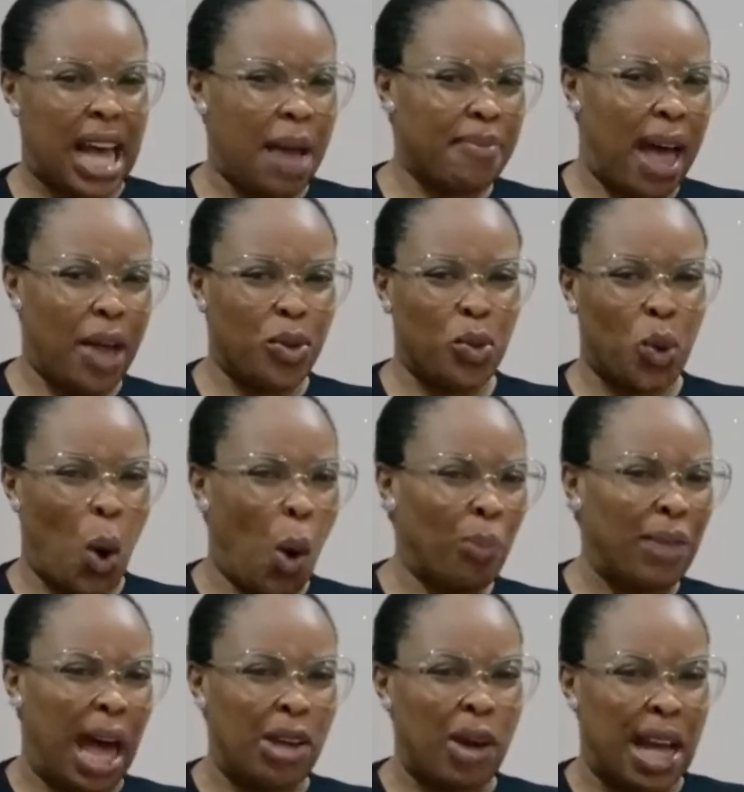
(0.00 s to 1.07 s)
time that you
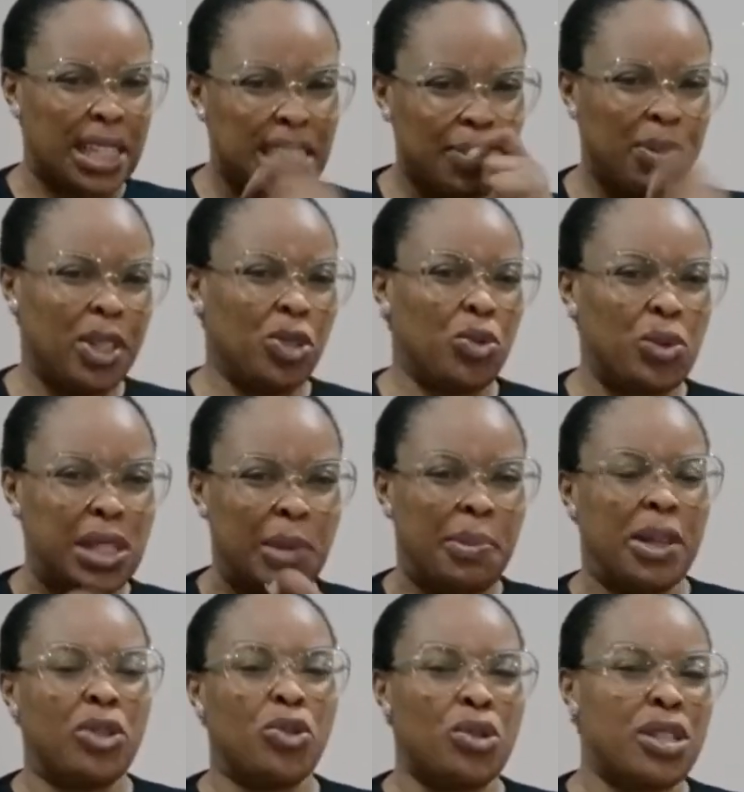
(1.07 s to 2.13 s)
come, that you are sipping juice,
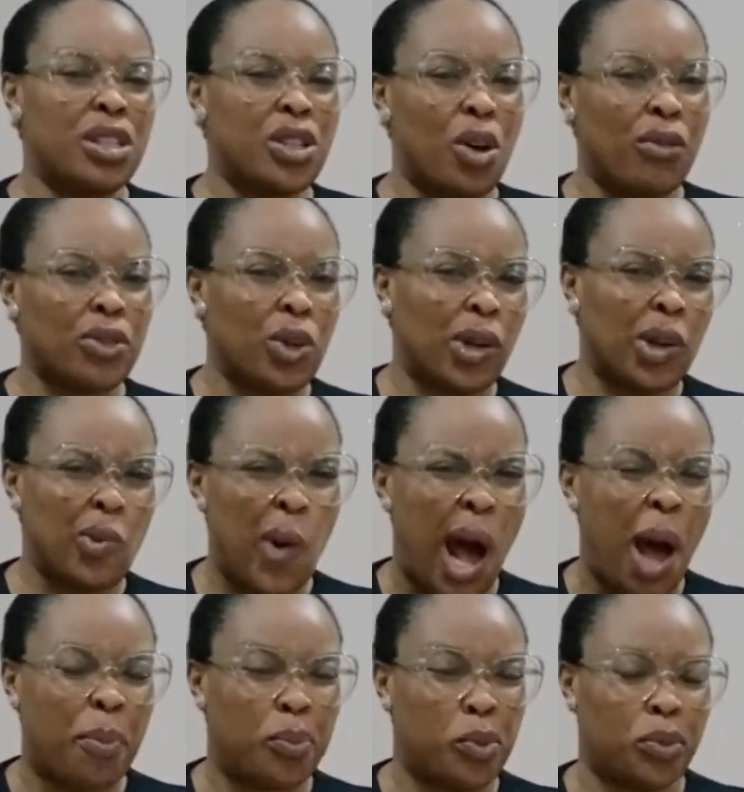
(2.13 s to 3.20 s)
instead of talking, what
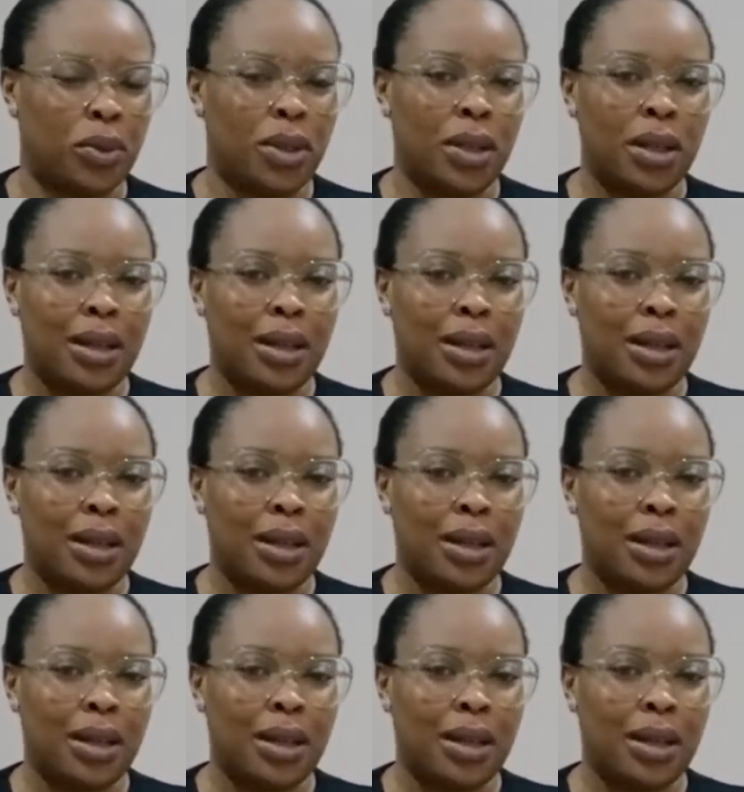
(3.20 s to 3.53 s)
happened?